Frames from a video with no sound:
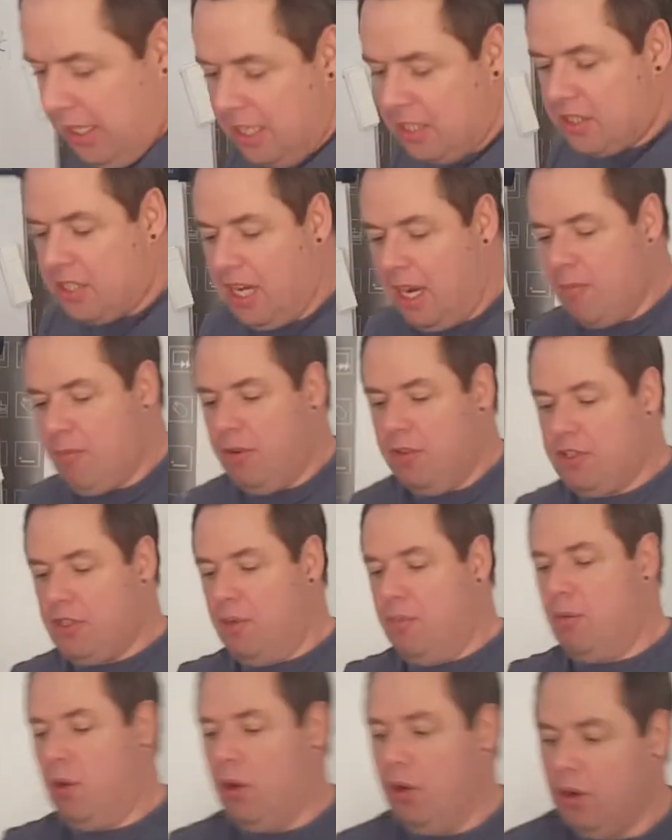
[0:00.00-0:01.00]
next time with
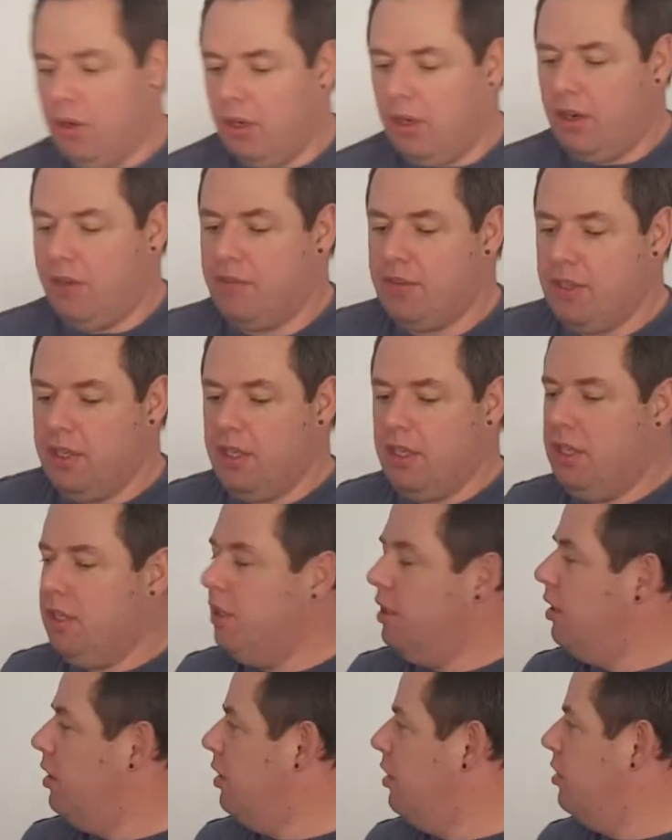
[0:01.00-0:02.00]
some more of
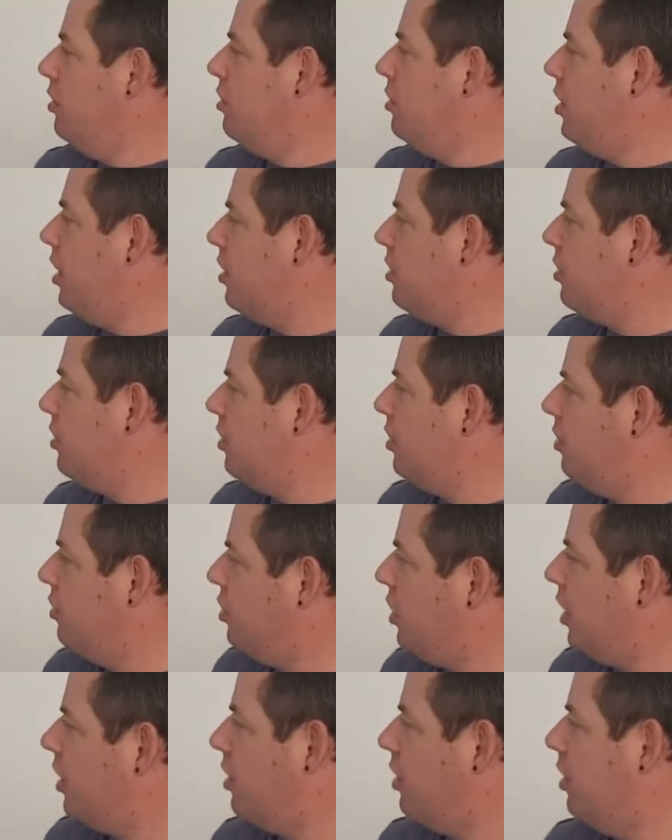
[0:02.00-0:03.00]
the test
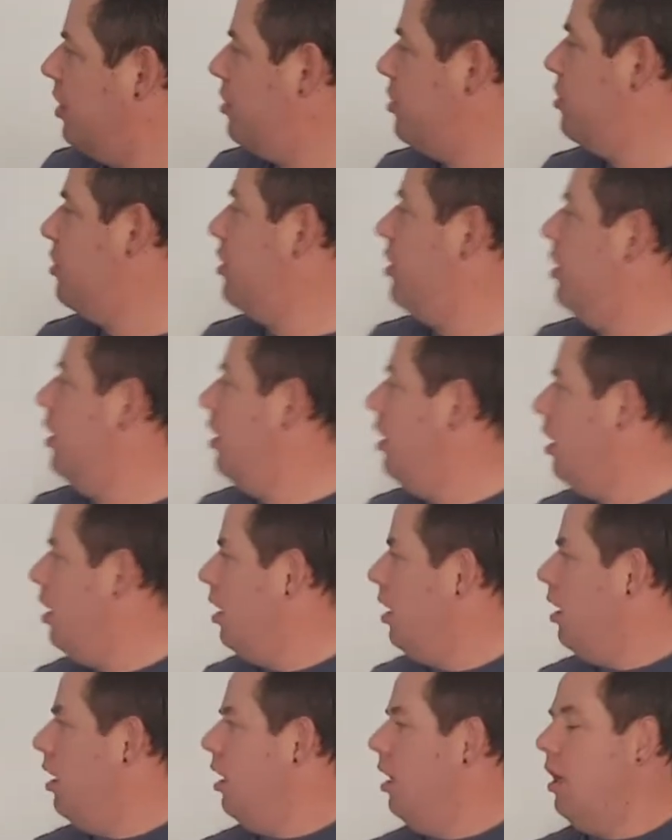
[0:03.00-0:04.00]
checks.
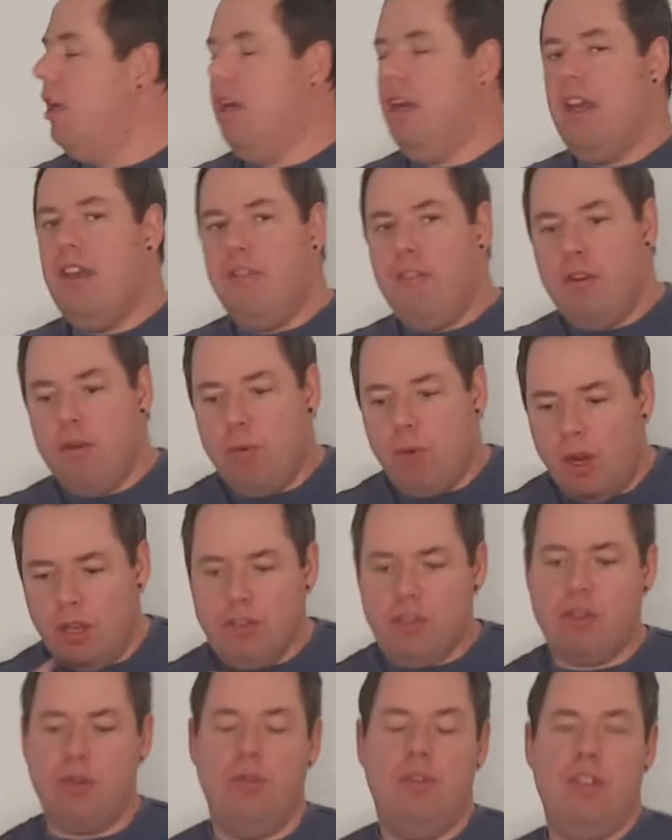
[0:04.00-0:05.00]
If you want
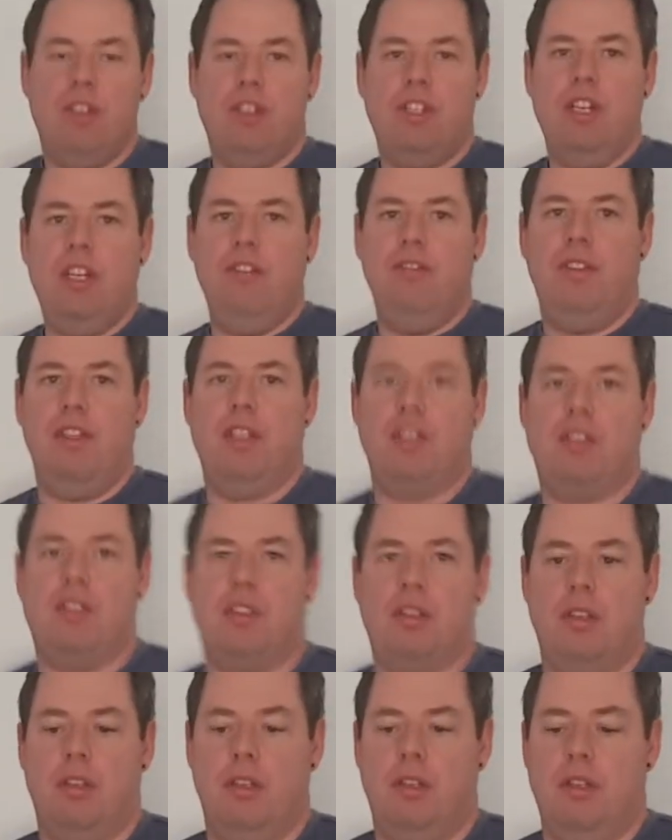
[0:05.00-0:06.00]
to receive
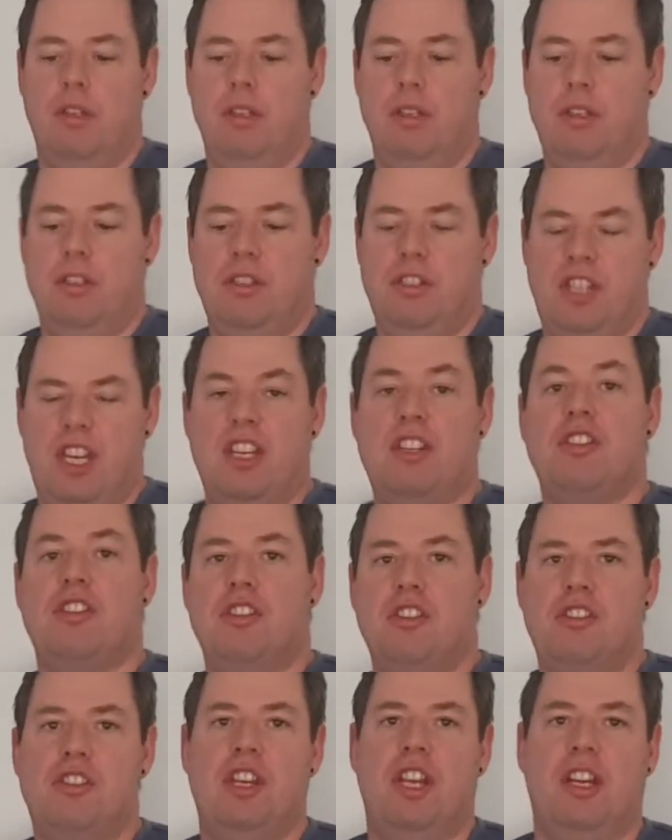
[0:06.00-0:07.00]
this
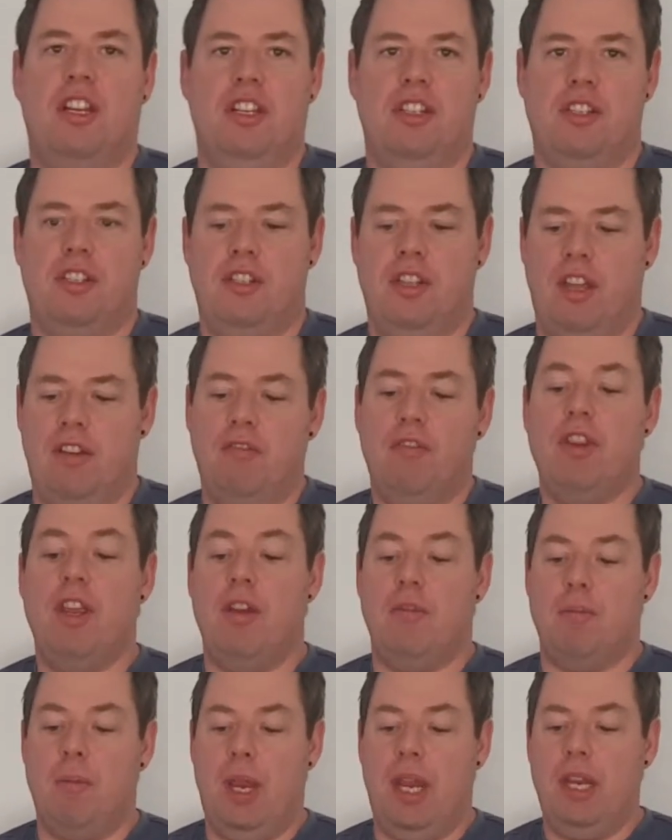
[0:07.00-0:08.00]
test checklist that we
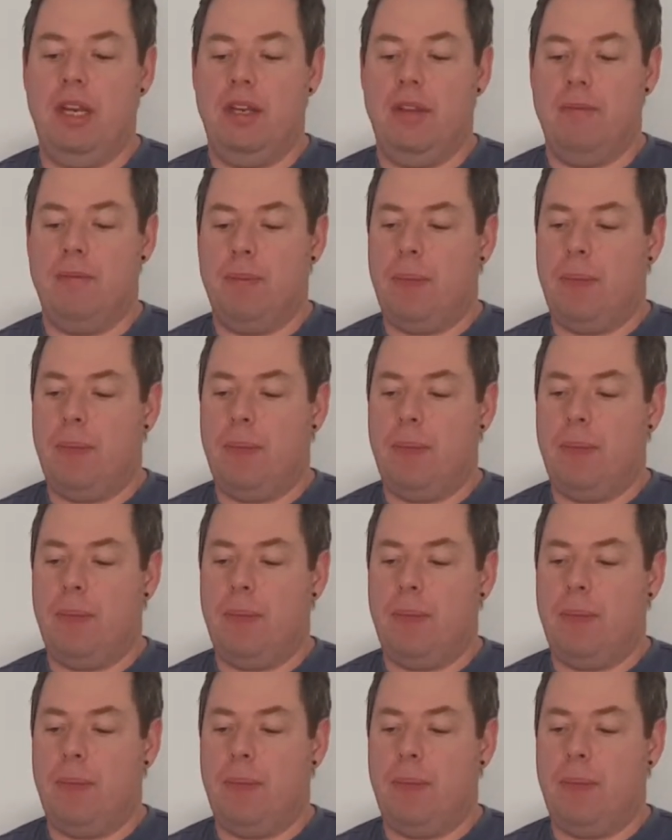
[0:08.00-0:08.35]
have made,